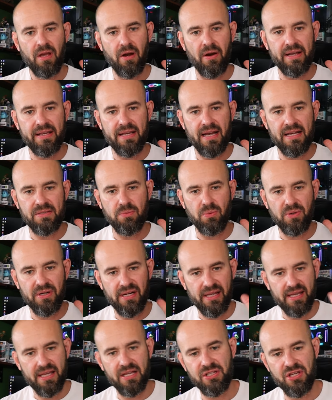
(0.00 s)
All right, guys, we're
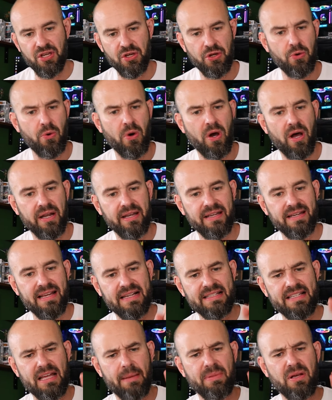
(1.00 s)
going to continue on.
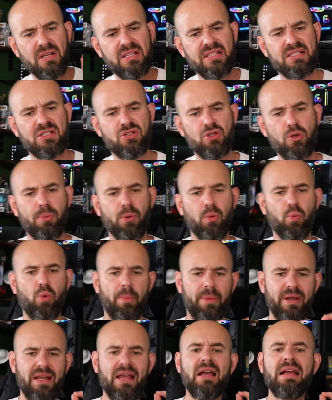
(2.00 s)
Next up,
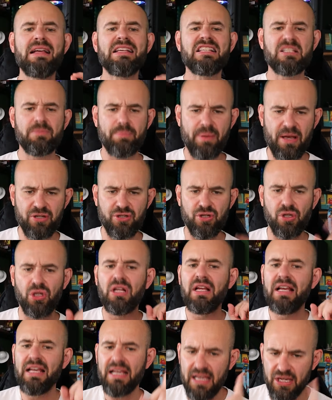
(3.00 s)
Superwoman
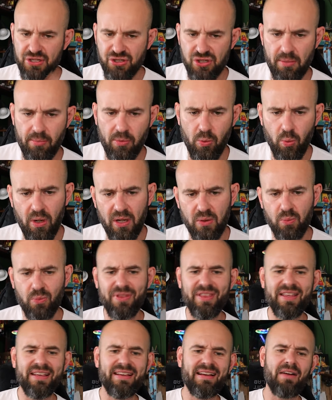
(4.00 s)
Special, issue number one,
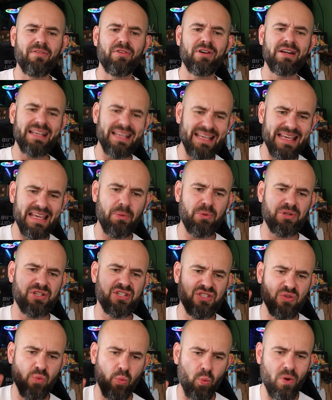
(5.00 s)
with the cover E,
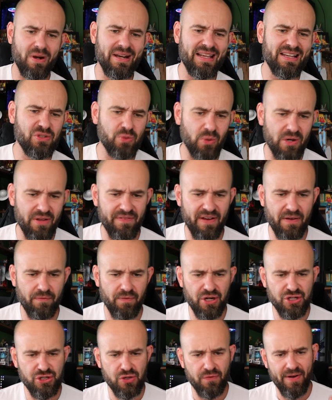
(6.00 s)
which is a 1 in 25
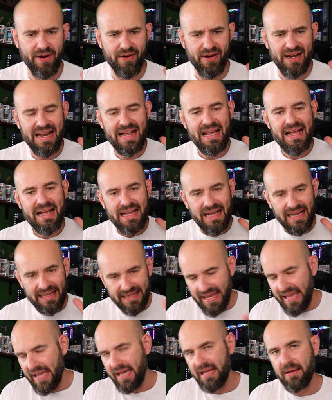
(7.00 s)
ratio variant.
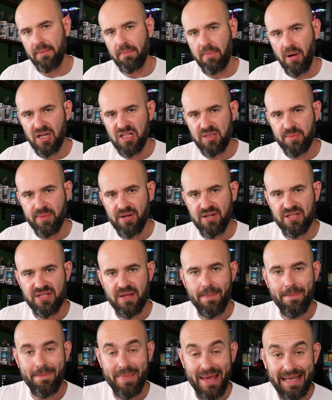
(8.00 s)
Again, Mark
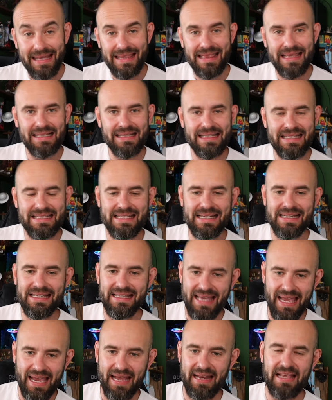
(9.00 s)
Spears making the list
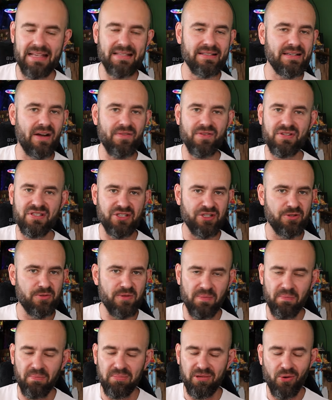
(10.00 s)
again. His covers have
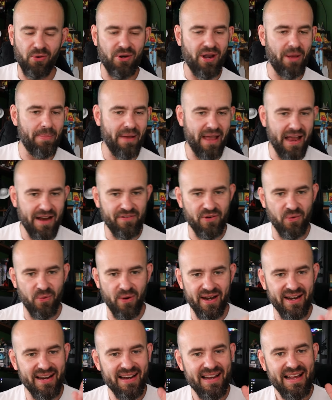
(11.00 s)
just been blowing up
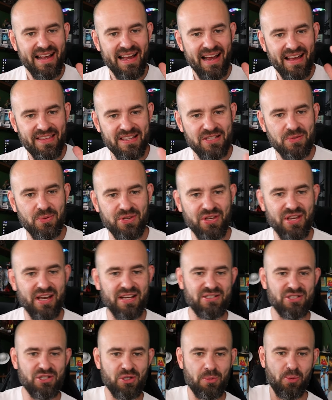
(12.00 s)
everywhere. And this one, you
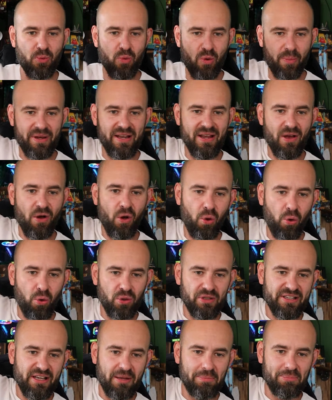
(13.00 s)
got Superwoman
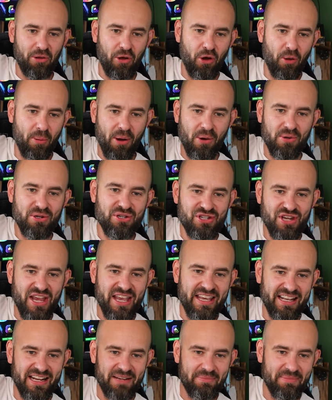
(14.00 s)
holding up Lobo,
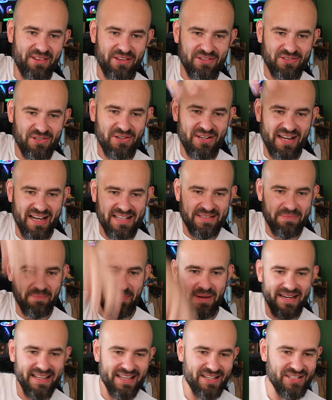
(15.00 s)
shaking him, and there's all kinds of
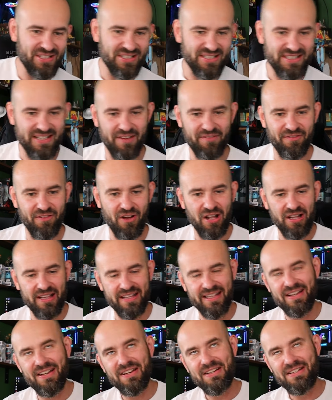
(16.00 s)
money and stuff
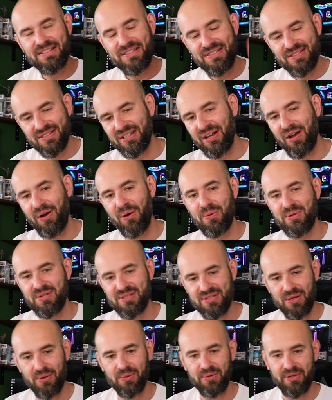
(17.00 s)
falling. So,
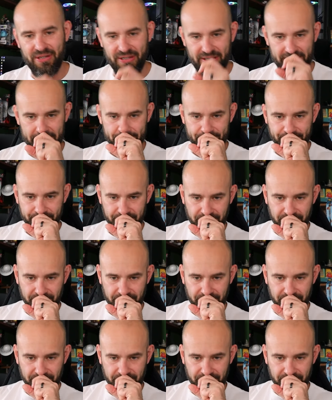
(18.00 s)
so good.